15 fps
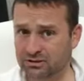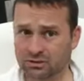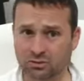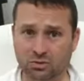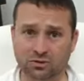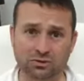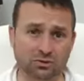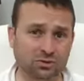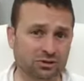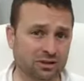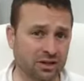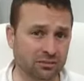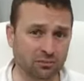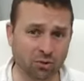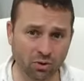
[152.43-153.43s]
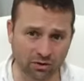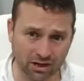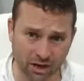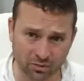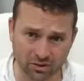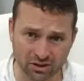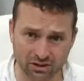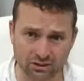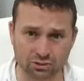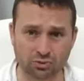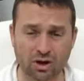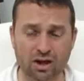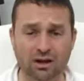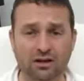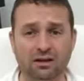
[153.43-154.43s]
you want to stay more now in
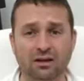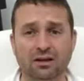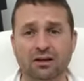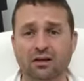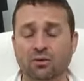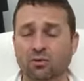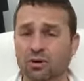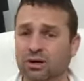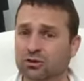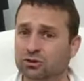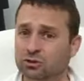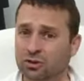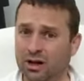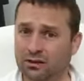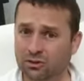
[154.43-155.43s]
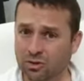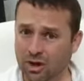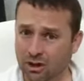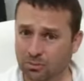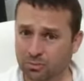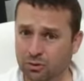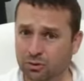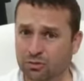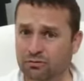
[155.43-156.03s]
Israel, we can try to help you.